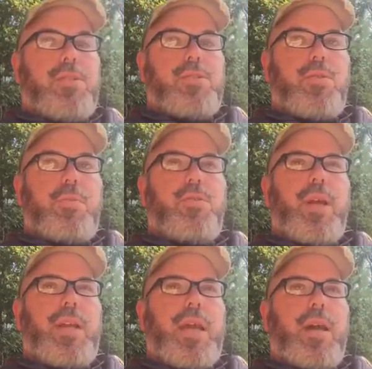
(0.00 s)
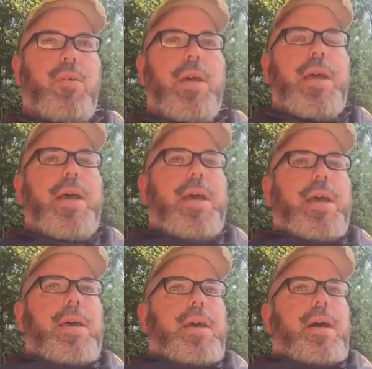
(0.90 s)
a script right now.
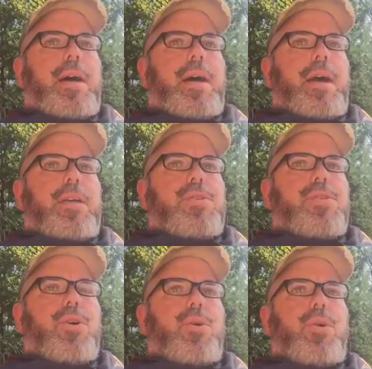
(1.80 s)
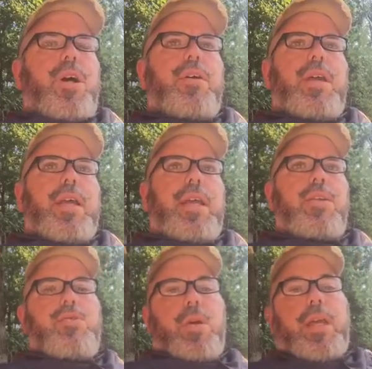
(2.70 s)
So
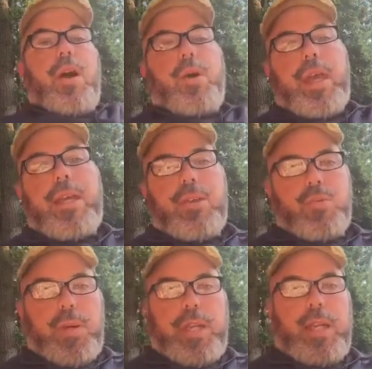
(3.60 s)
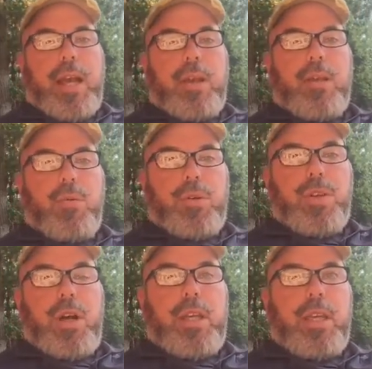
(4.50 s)
here's what he and I were
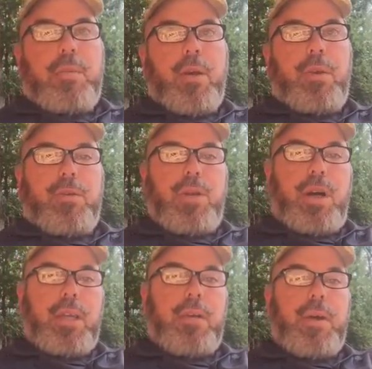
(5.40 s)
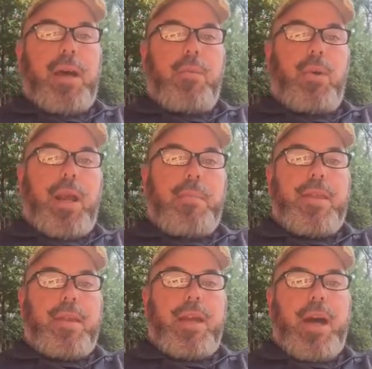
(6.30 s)
talking about. We were talking about when I
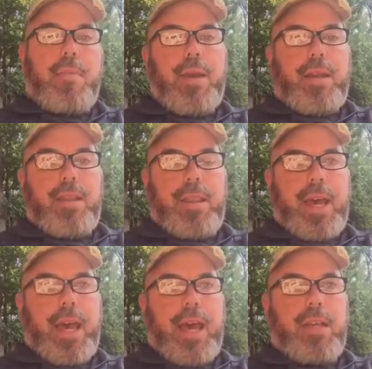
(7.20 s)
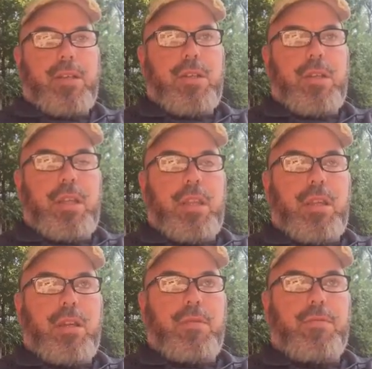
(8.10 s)
made the comment that in
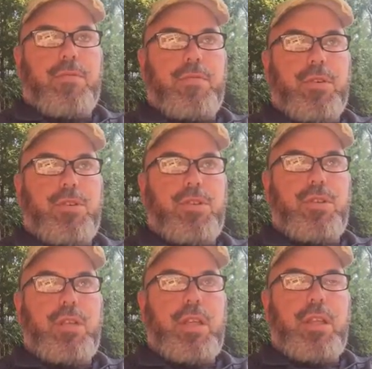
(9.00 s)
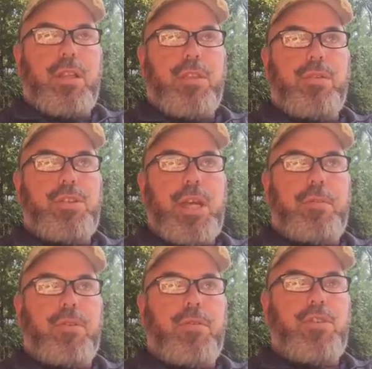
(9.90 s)
the third
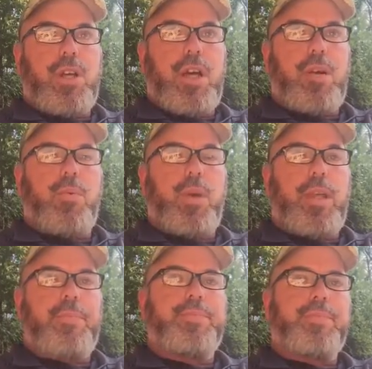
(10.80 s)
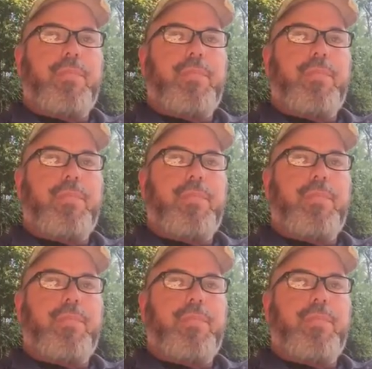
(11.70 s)
chapter of John, when